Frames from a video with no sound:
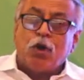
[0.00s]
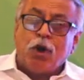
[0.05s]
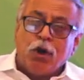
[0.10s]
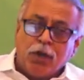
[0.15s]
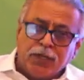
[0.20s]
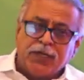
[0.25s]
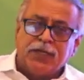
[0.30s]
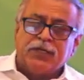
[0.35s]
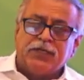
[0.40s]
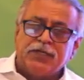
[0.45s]

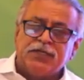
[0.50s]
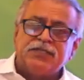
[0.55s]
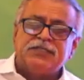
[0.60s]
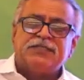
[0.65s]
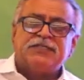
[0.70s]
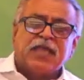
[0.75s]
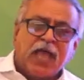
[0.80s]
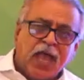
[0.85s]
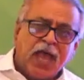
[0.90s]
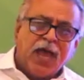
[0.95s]
or kidney
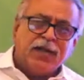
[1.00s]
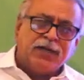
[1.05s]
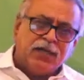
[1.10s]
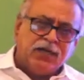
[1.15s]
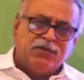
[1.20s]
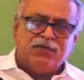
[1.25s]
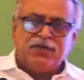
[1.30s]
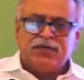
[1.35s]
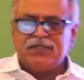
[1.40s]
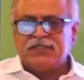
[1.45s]
disease and a
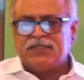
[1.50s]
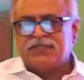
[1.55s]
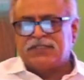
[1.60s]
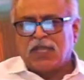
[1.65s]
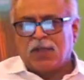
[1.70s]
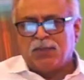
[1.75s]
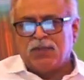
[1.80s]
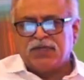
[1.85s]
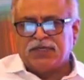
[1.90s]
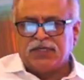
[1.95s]
liver disease
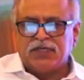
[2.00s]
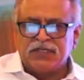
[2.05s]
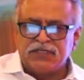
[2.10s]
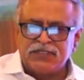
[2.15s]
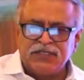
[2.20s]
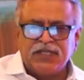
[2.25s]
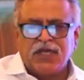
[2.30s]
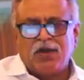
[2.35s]
simultaneously,